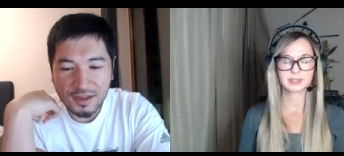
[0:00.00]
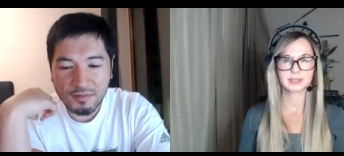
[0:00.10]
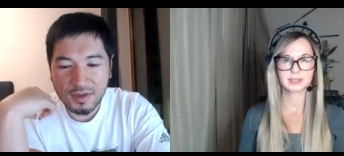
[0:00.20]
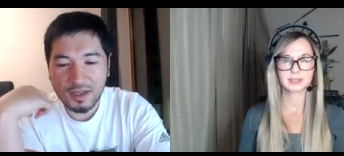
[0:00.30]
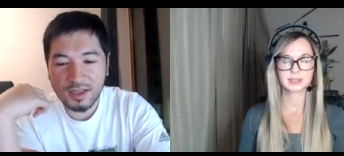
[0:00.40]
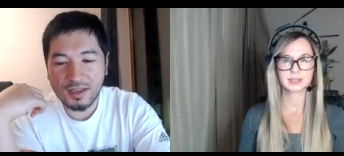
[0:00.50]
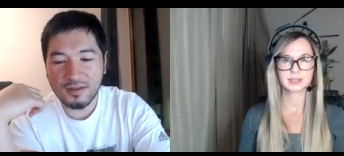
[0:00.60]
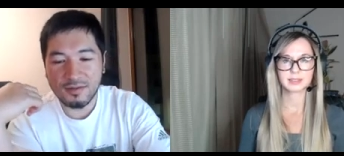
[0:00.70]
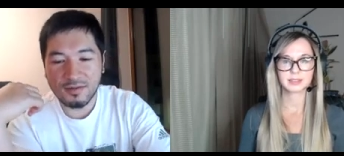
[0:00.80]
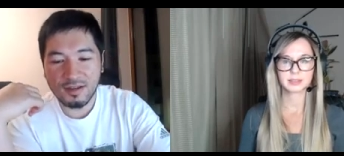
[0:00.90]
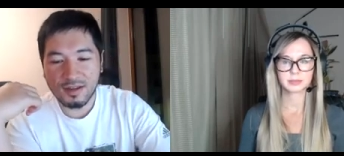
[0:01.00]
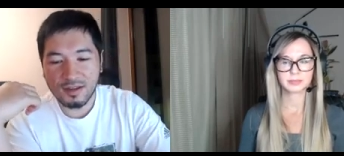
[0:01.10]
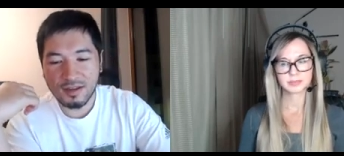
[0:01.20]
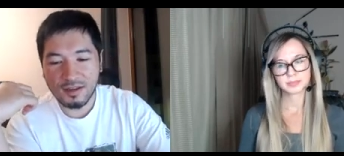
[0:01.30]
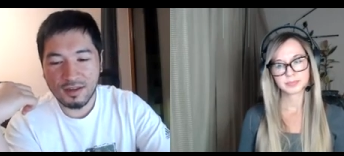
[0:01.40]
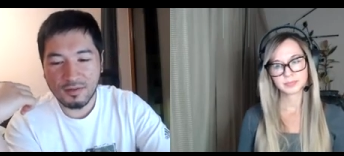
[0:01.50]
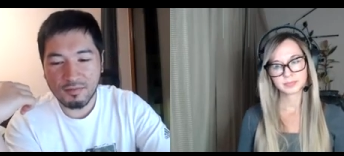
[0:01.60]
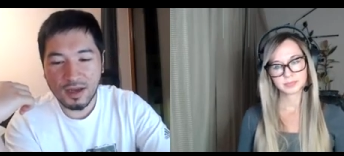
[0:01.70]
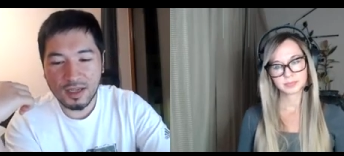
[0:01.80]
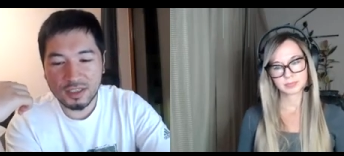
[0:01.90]
Speaker 1: Many uh,
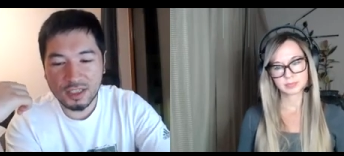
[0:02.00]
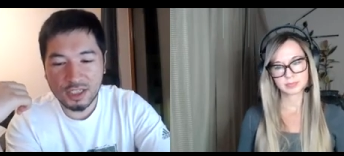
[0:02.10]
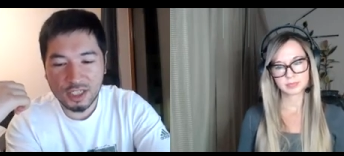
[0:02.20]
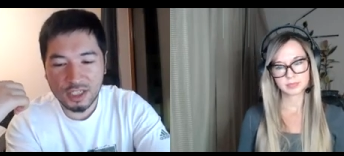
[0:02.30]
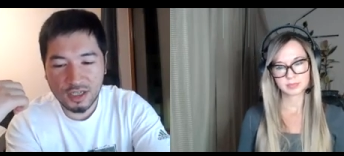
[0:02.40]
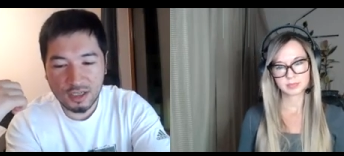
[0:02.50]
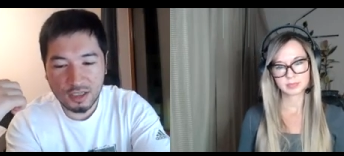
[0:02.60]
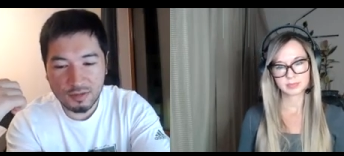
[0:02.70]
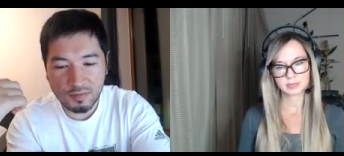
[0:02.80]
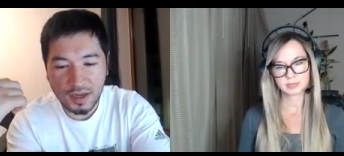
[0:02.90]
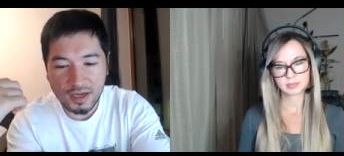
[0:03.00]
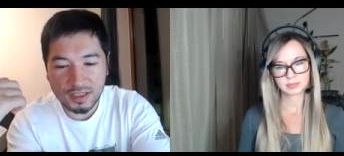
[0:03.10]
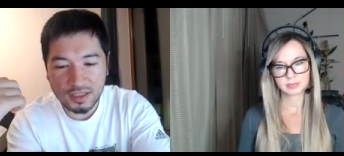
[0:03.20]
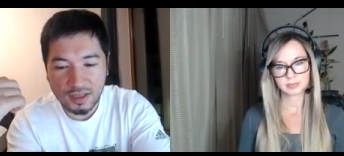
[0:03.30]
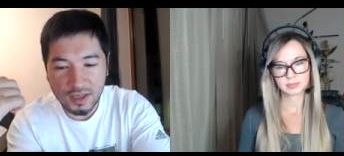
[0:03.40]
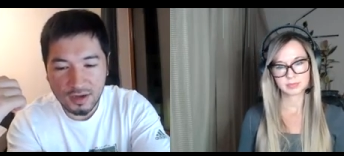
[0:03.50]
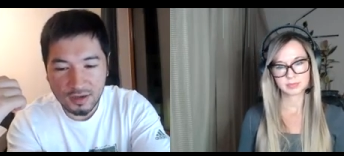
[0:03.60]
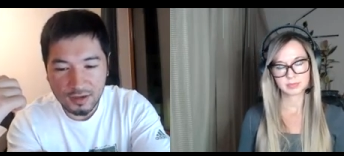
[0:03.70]
much is Spanish there.